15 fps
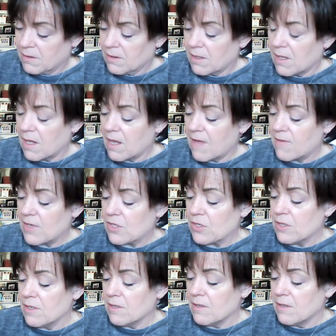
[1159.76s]
I'll have
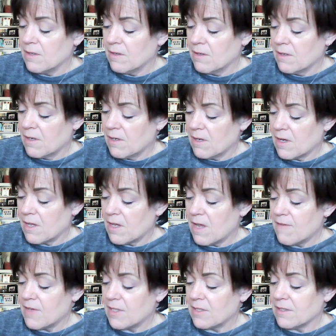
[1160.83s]

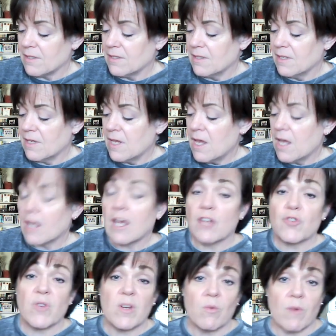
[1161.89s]
it,
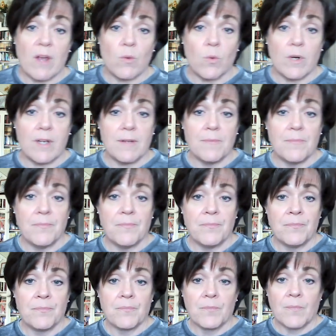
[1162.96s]
Country Redwood
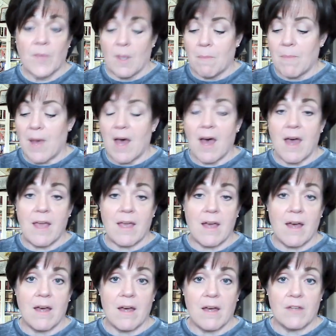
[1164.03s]
by
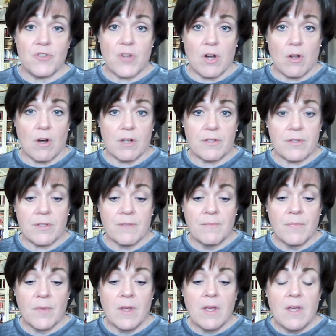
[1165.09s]
Gentle Arts.
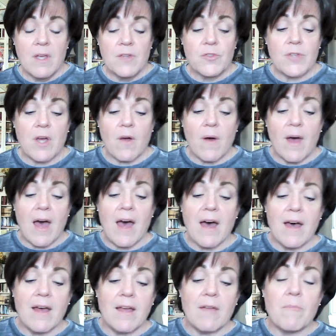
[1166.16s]
So
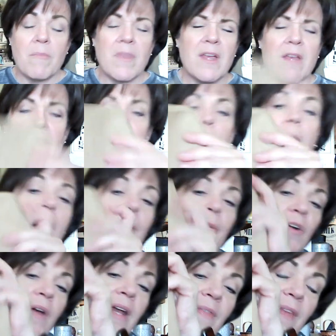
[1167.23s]
the
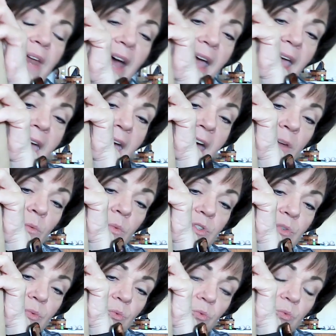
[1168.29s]
pomegranate that I had
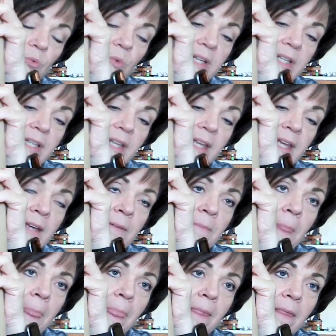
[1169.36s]
was really,
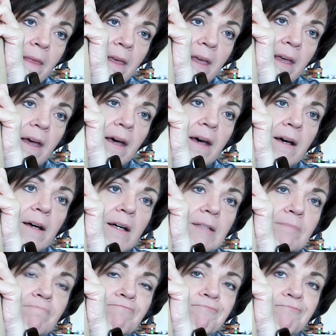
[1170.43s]
it